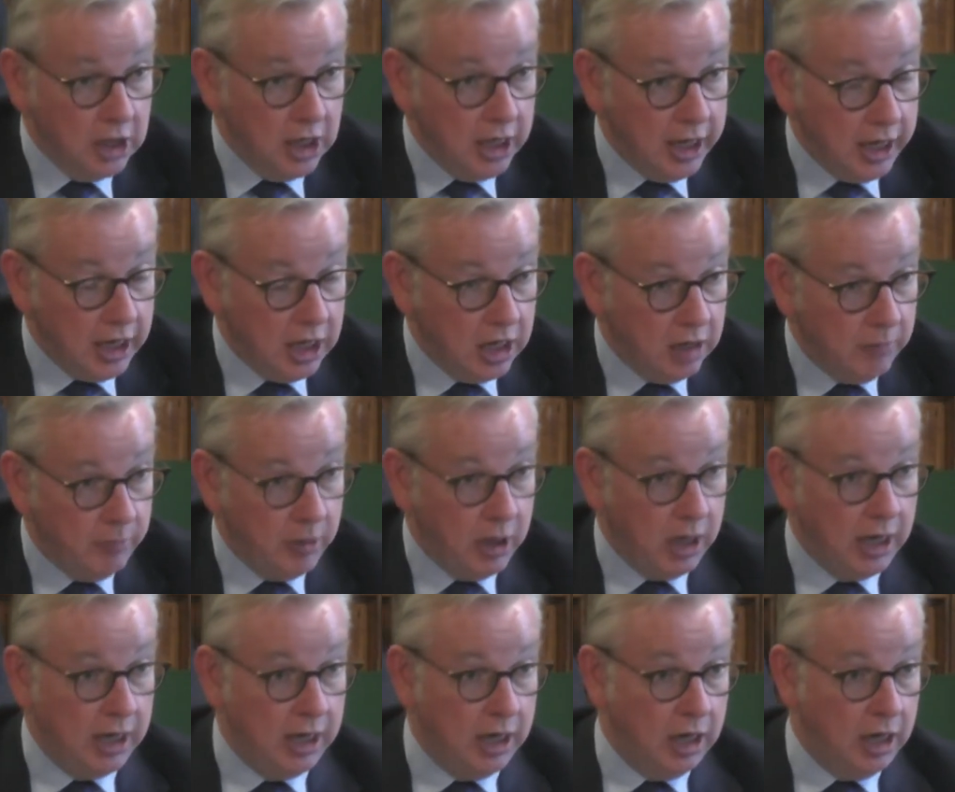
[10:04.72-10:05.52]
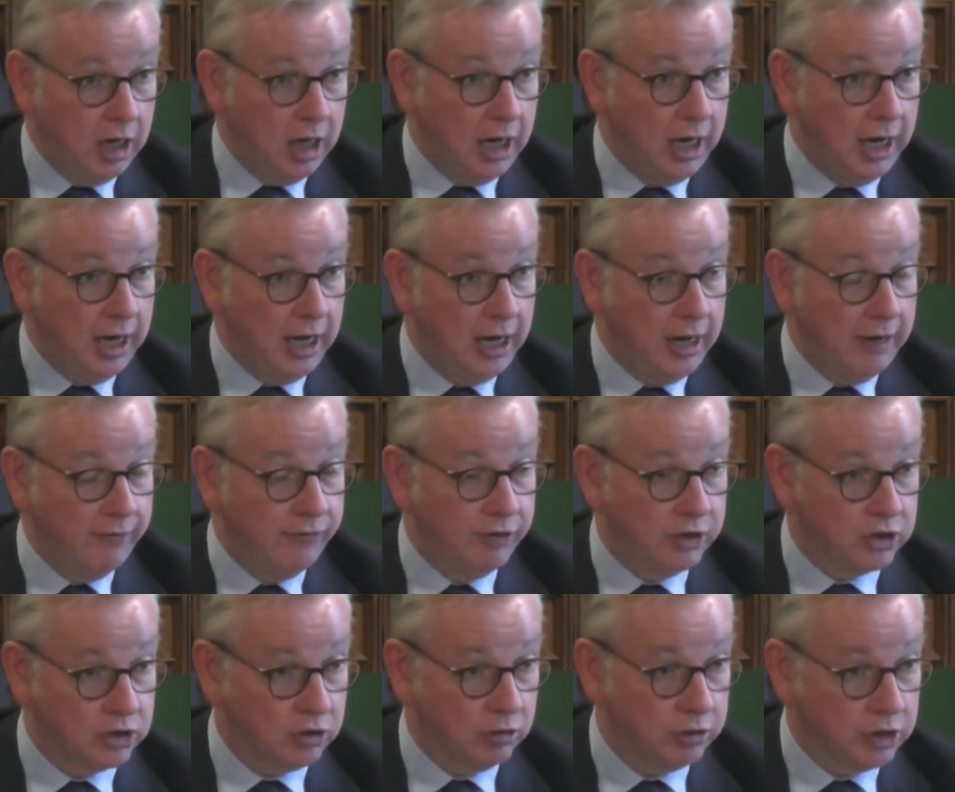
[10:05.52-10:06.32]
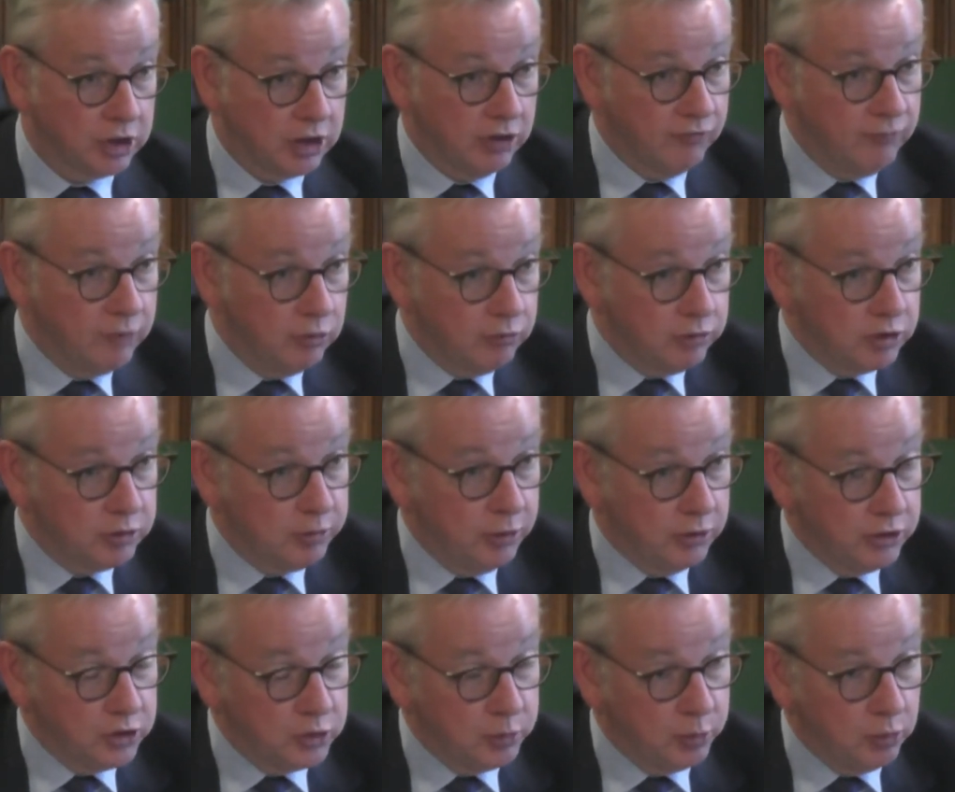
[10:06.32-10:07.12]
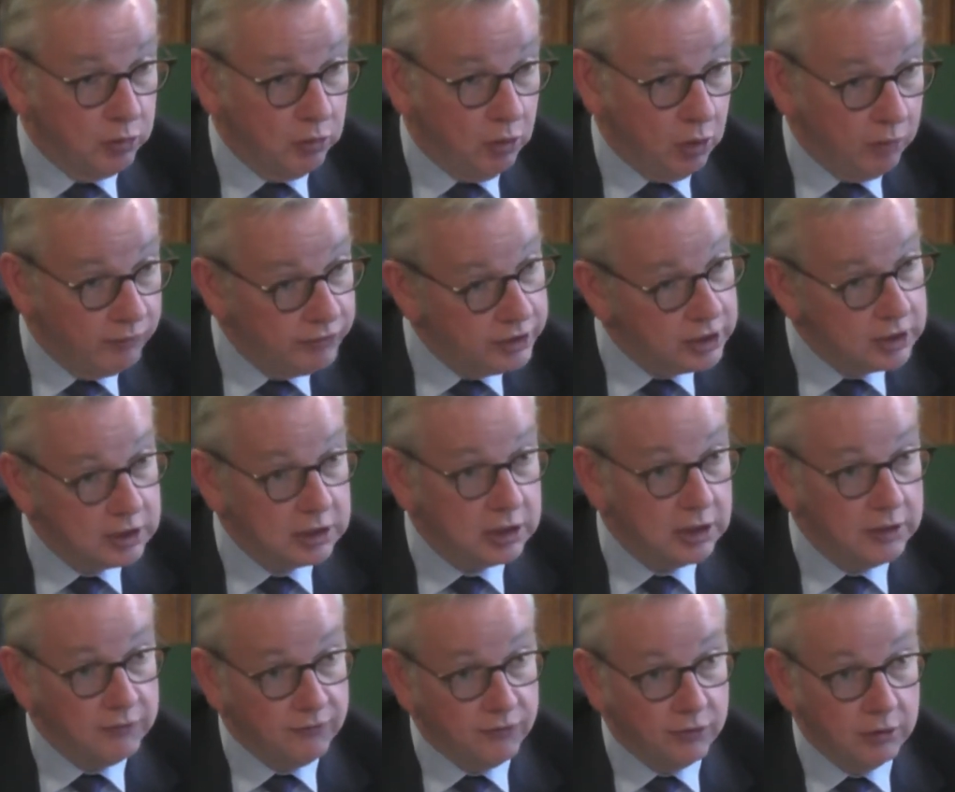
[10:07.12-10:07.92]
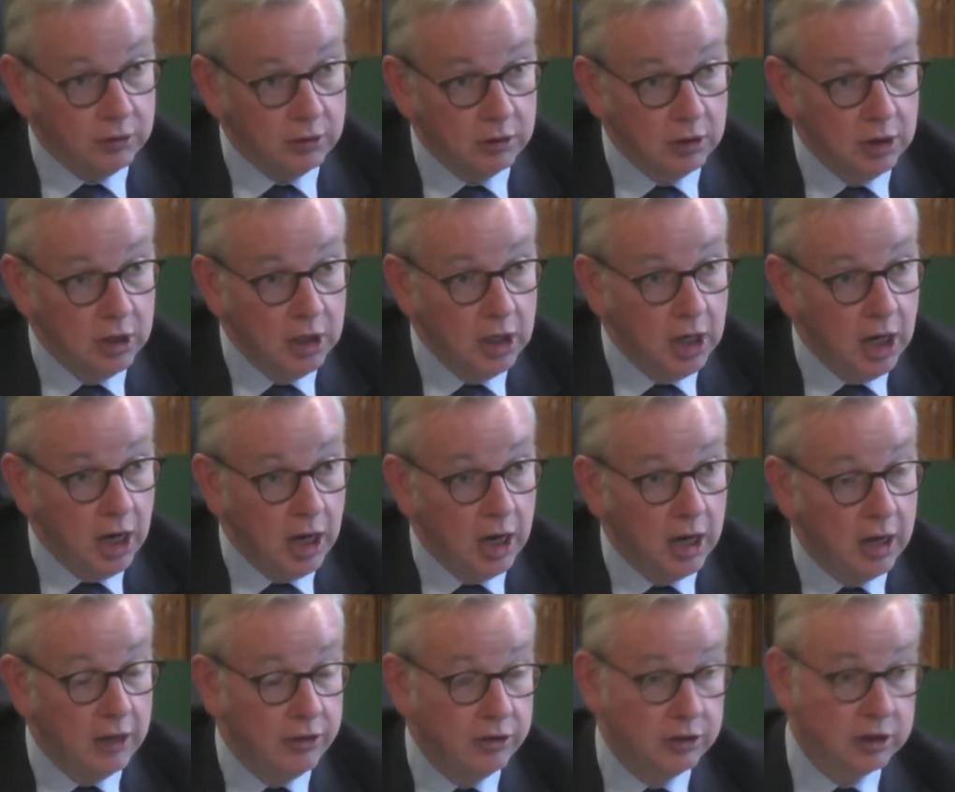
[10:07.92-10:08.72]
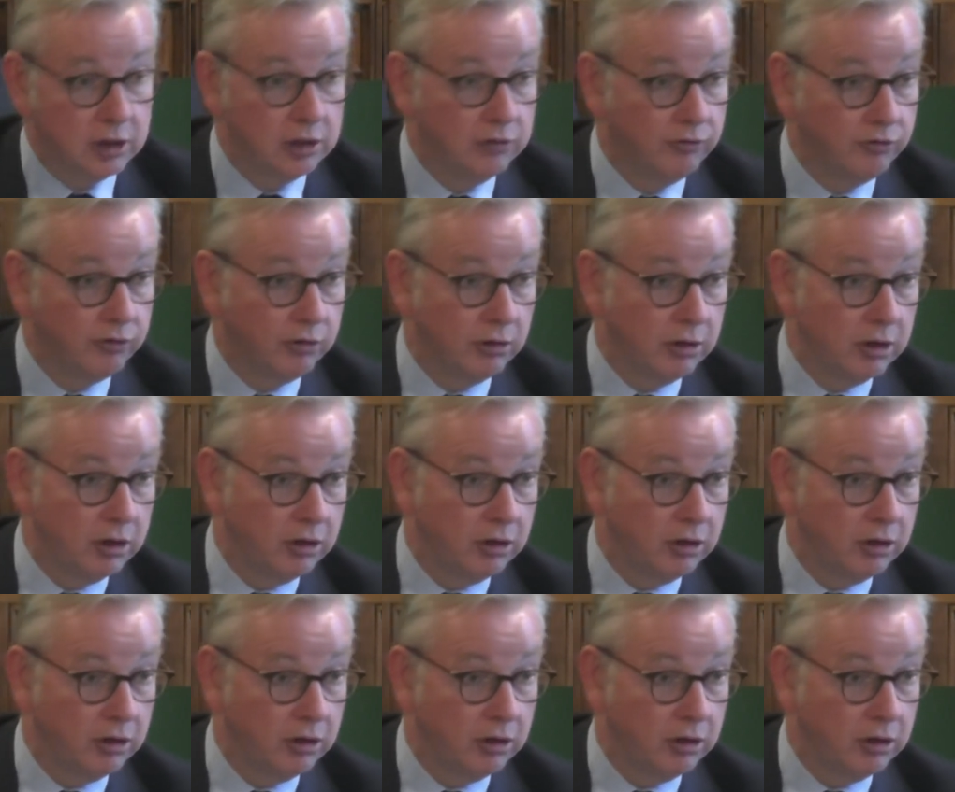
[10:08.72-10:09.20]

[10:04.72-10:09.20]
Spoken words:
have the Scottish Government responsible, obviously, for the delivery